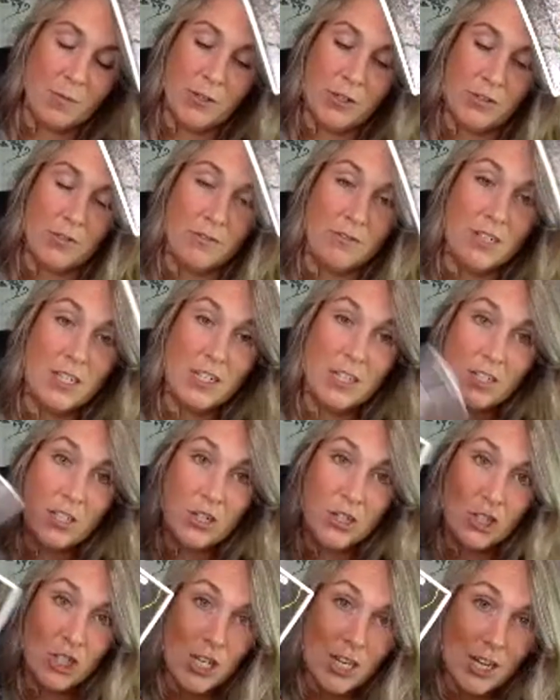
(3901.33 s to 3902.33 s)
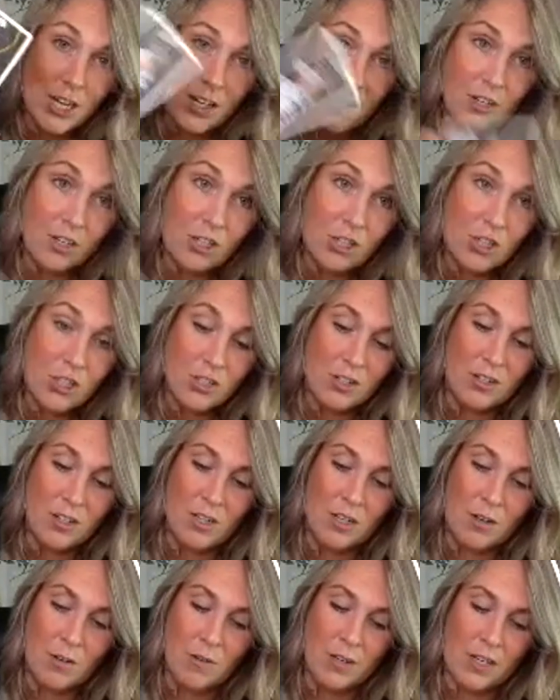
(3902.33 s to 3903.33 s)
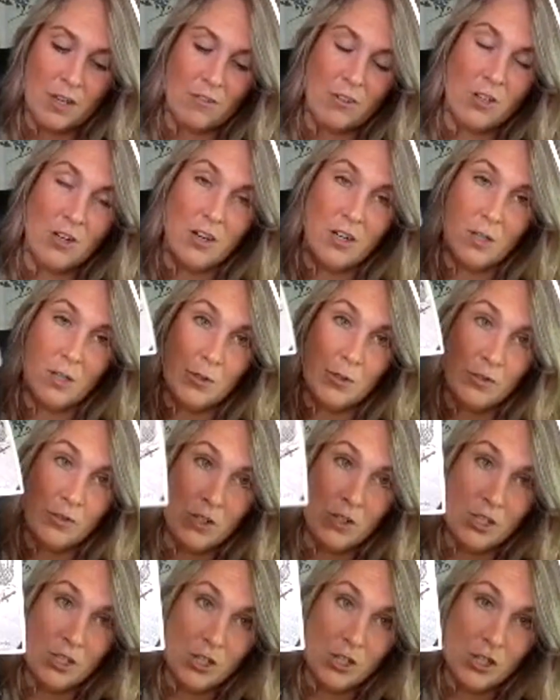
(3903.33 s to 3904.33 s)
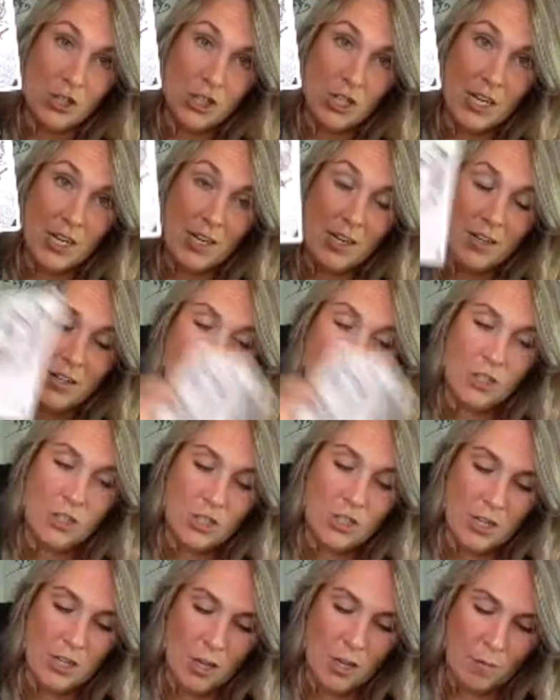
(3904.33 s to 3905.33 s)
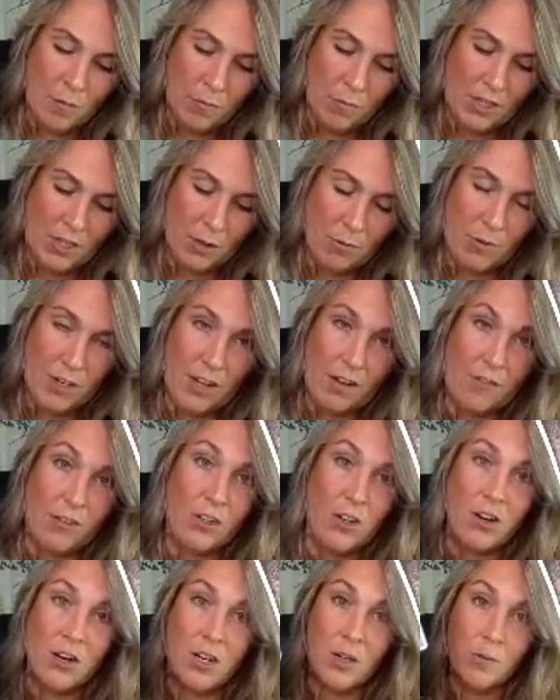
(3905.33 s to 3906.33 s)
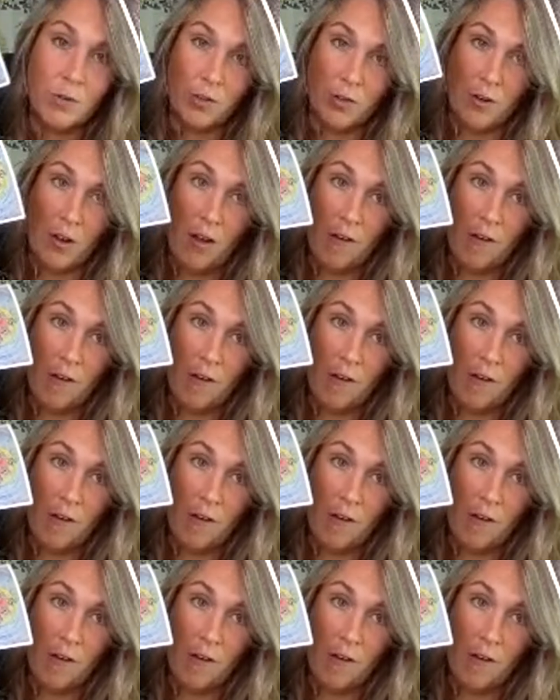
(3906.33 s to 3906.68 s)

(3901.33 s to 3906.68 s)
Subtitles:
about change. We have a card about change. But then we have a card about